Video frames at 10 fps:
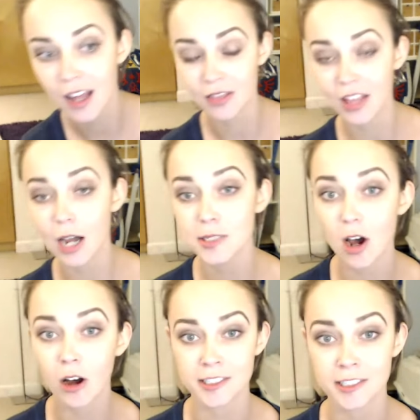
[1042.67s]
That was
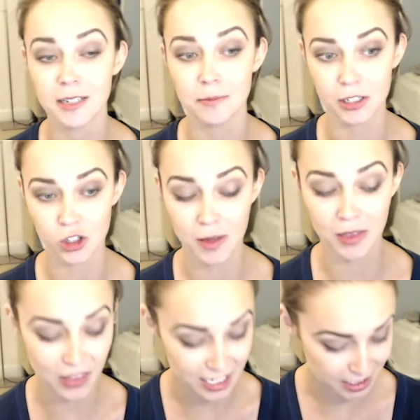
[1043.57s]
awesome, Benjamin.
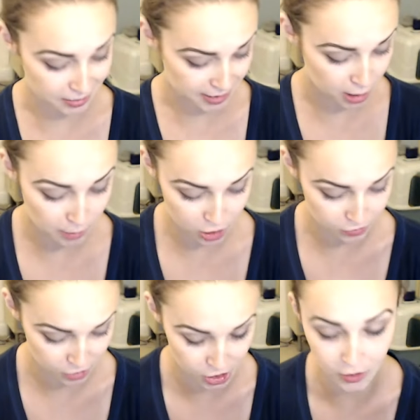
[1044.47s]
Thank you so much for
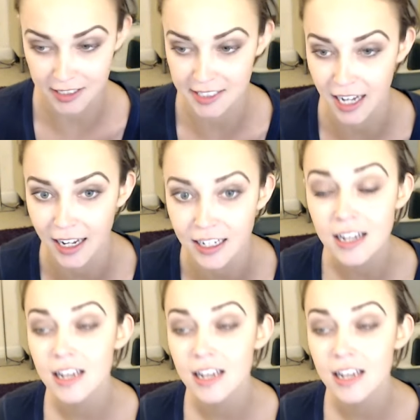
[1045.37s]
showing us that.